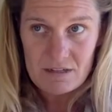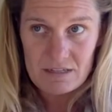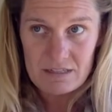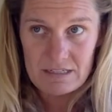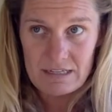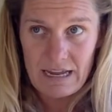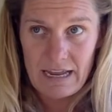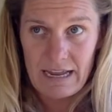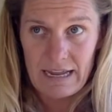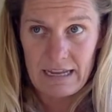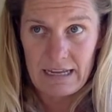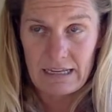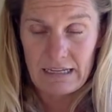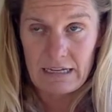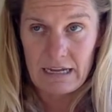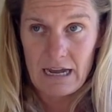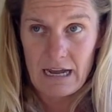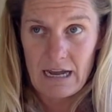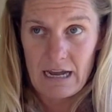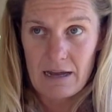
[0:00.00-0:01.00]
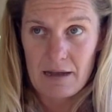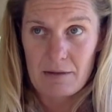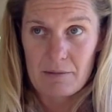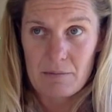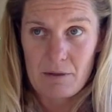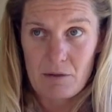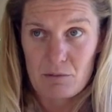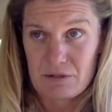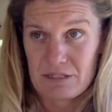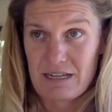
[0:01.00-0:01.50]
say,
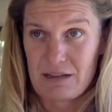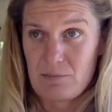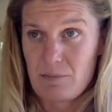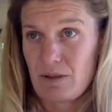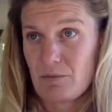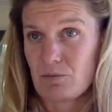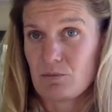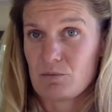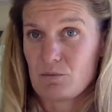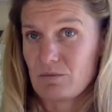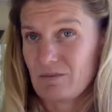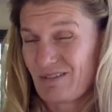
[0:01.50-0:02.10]
people,